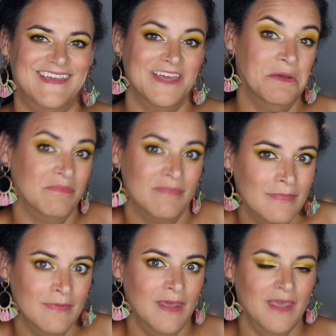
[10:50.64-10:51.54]
like
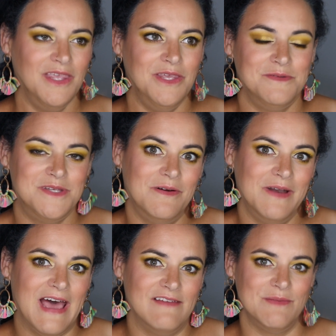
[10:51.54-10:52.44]
you
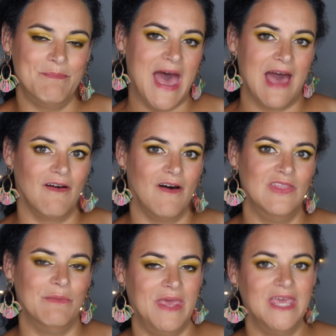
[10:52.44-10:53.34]
don't have to pack
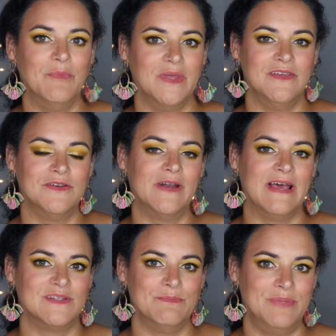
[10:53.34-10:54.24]
on the pigment. You don't
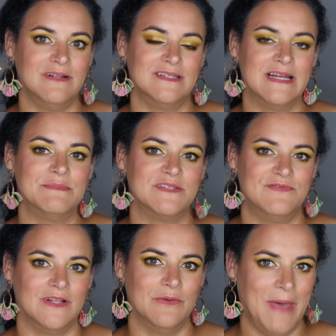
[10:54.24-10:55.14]
have to build it up to
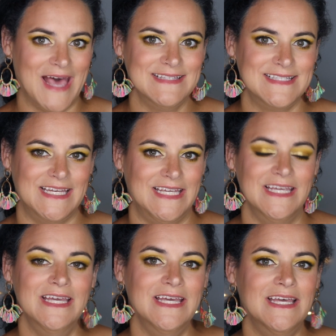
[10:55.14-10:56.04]
full
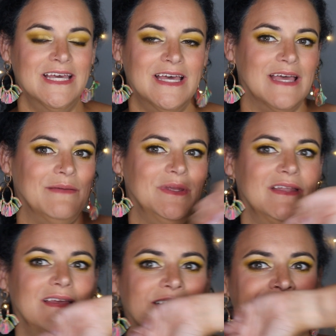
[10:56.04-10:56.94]
opacity. I mean,
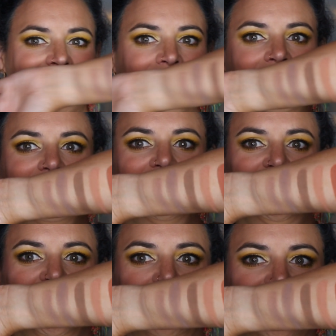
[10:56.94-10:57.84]
it's harder to
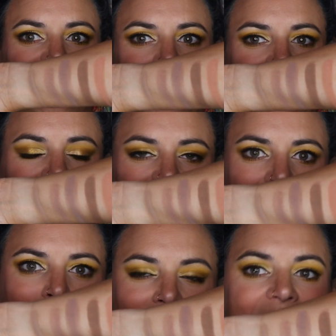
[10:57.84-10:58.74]
do with something like
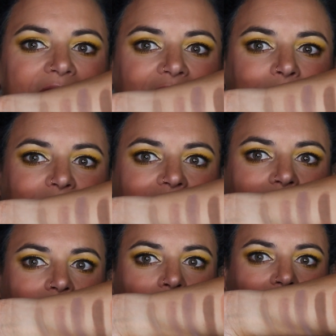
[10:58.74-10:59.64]
a black, but
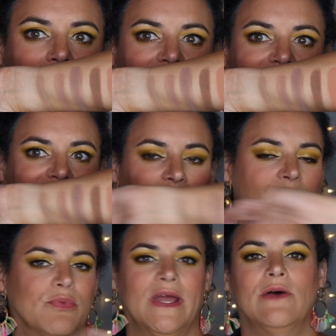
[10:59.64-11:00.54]
like go in with a
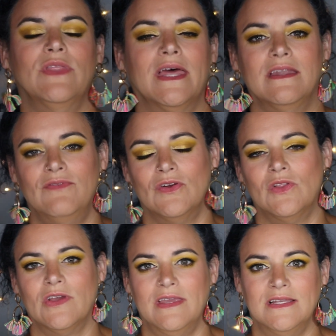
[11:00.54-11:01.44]
deeper brown then if you're
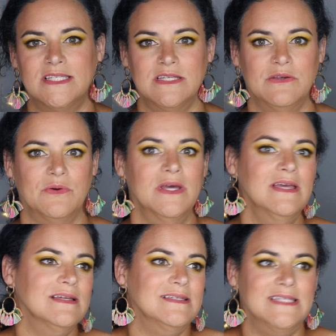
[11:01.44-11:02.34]
looking to
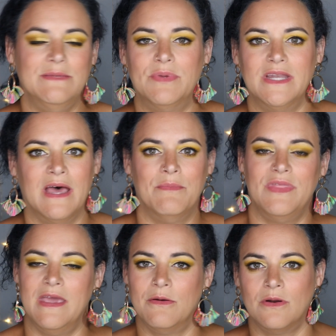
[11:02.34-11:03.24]
deepen up
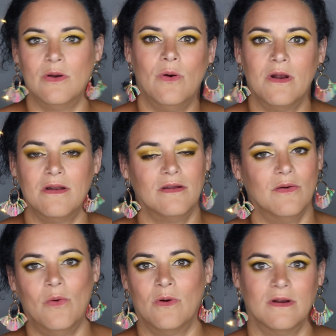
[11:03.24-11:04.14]
the outer
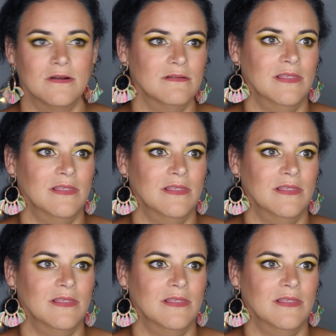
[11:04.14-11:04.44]
corner or